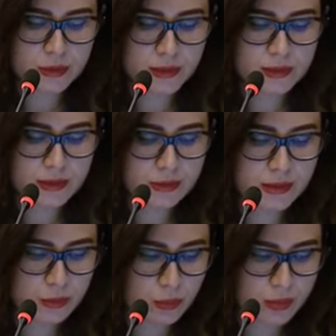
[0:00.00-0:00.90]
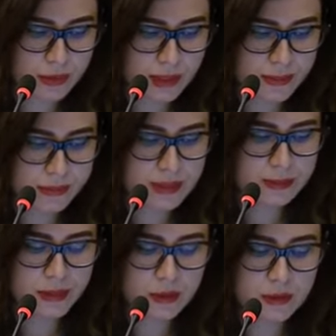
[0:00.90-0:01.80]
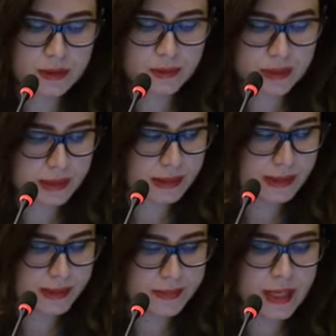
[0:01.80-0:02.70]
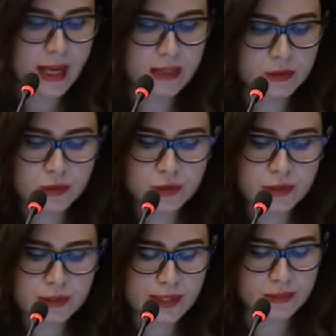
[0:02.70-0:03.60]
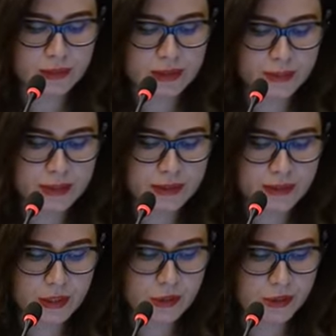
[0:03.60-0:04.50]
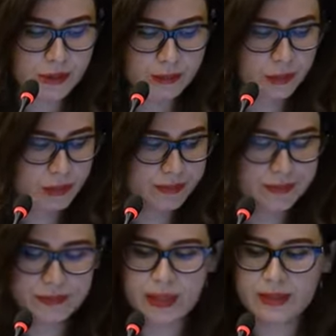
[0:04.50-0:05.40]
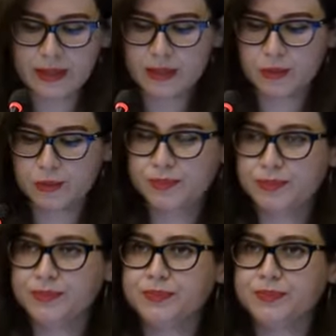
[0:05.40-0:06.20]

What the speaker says: a serious war crime, must be halted immediately and urgently addressed by international community. I thank you.